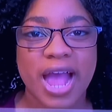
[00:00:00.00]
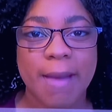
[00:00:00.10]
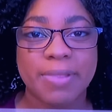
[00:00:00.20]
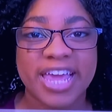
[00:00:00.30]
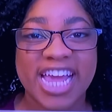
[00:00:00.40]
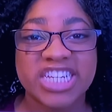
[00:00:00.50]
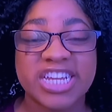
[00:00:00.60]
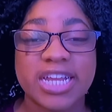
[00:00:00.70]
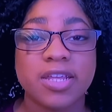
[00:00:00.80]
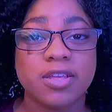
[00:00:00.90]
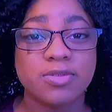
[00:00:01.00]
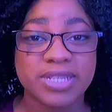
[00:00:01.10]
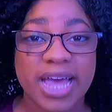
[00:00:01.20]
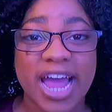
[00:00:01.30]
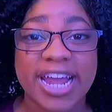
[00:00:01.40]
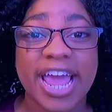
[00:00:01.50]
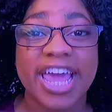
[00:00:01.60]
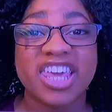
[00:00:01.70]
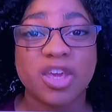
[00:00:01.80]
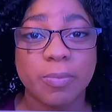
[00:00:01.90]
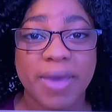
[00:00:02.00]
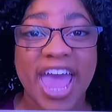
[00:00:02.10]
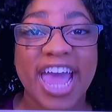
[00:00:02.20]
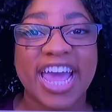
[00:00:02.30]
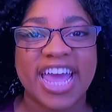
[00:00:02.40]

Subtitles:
application, you sign it, you pay,